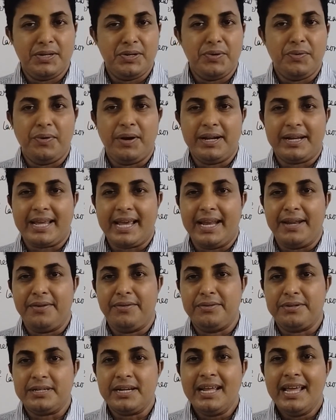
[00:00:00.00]
one
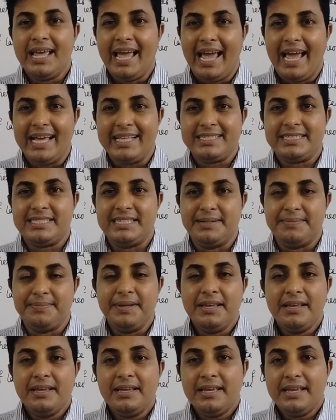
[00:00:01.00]
cannot
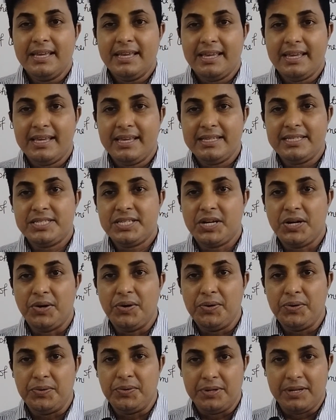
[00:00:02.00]
achieve his
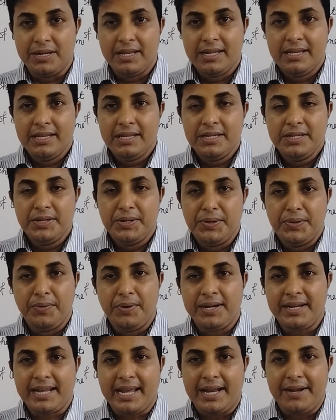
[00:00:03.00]
goal. No
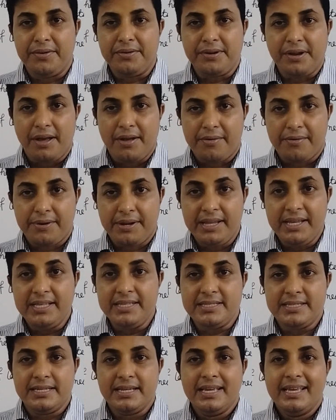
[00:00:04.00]
one cannot
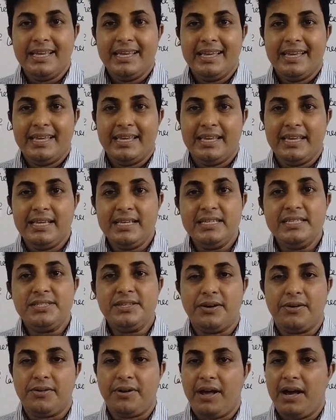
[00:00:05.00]
reach his
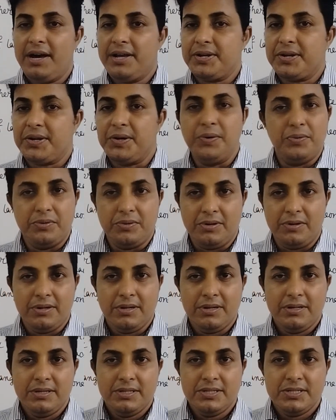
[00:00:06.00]
or her
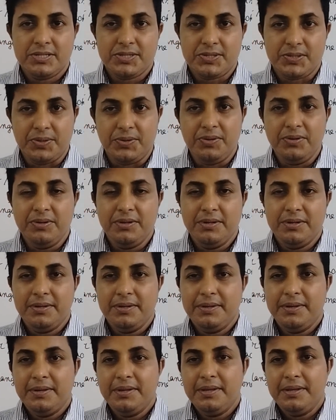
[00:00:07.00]
goal.
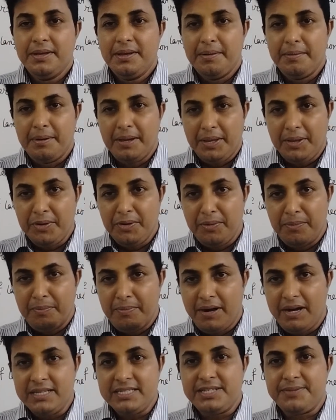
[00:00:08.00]
So you
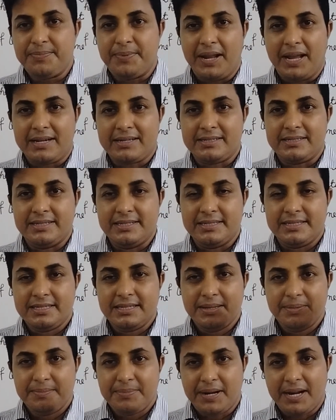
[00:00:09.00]
must practice.